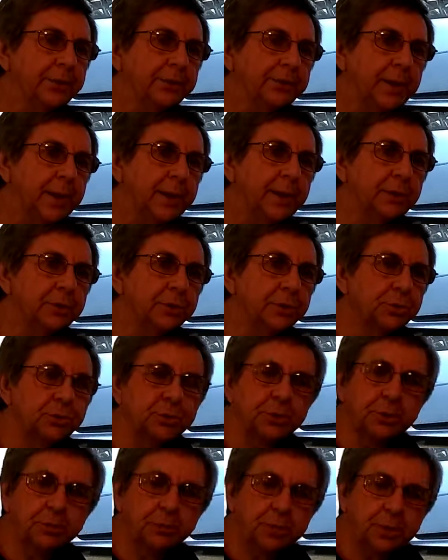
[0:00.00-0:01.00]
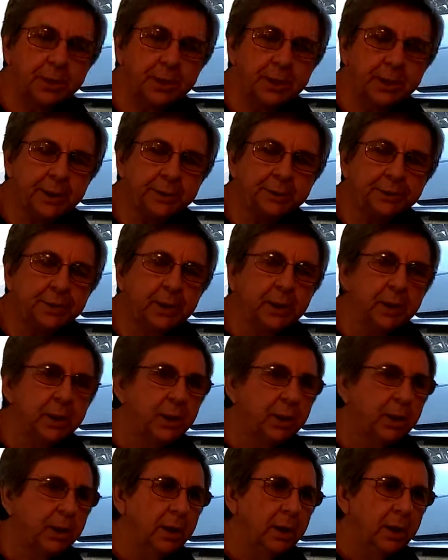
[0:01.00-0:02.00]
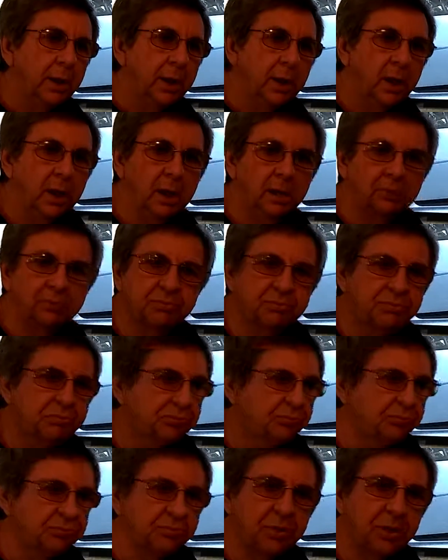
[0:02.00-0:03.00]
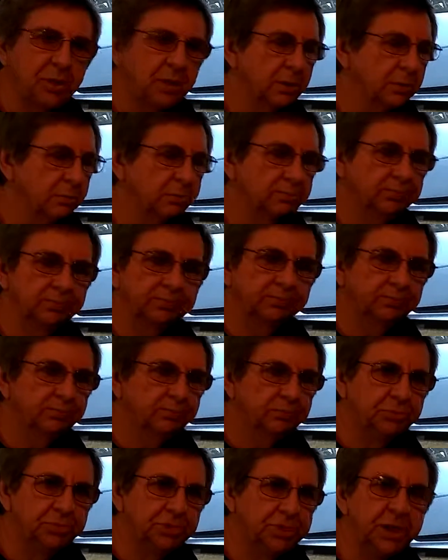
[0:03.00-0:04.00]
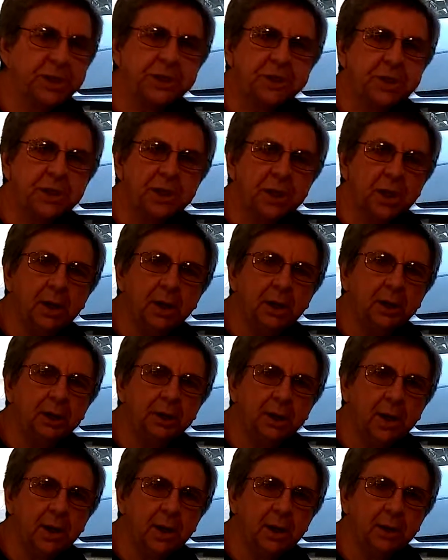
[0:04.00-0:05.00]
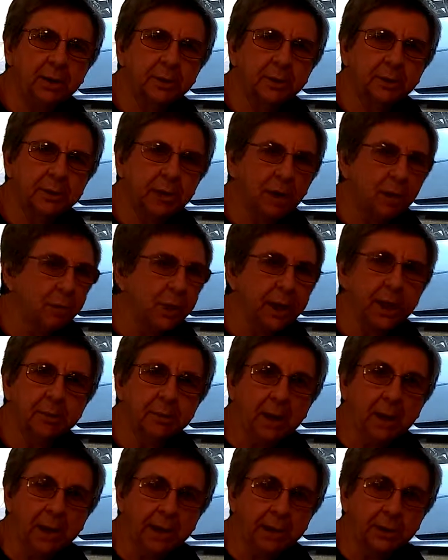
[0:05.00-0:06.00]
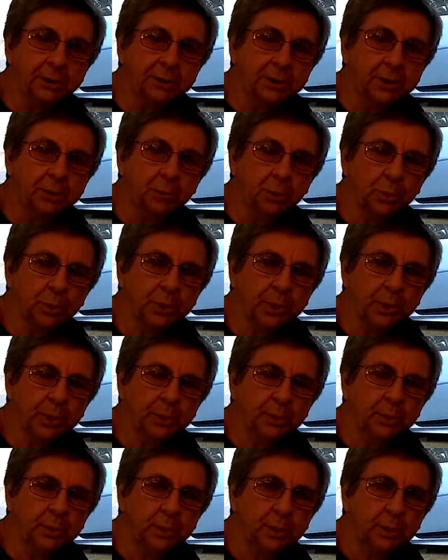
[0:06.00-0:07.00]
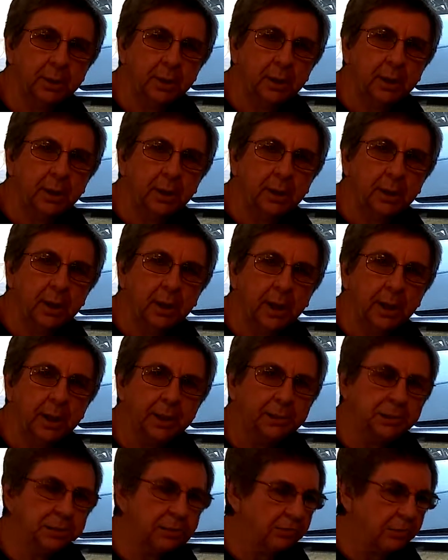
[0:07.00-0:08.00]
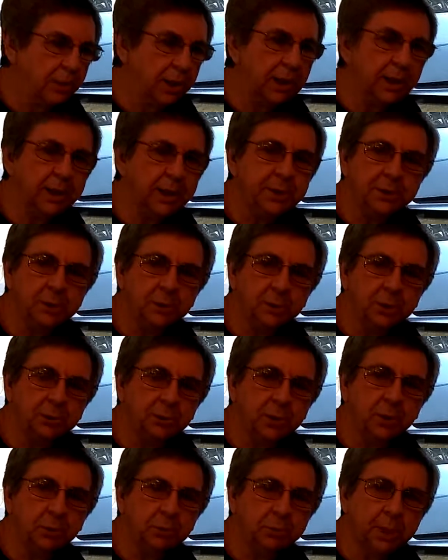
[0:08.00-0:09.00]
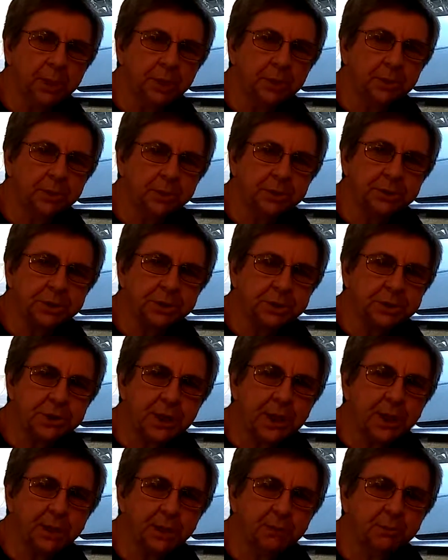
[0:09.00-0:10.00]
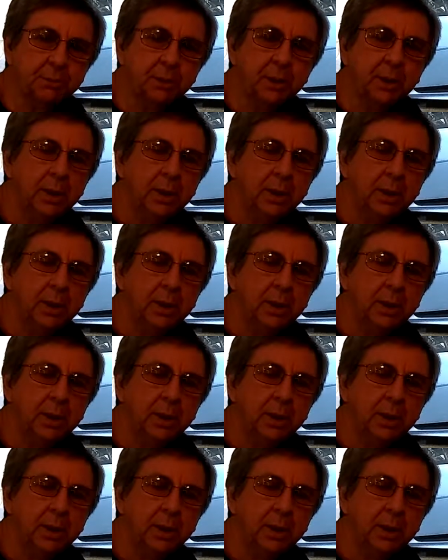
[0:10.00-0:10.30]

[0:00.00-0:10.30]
the cells for the Prius for $60 to $100 on eBay or somewhere or another. And it's real easy with a voltmeter just to check them.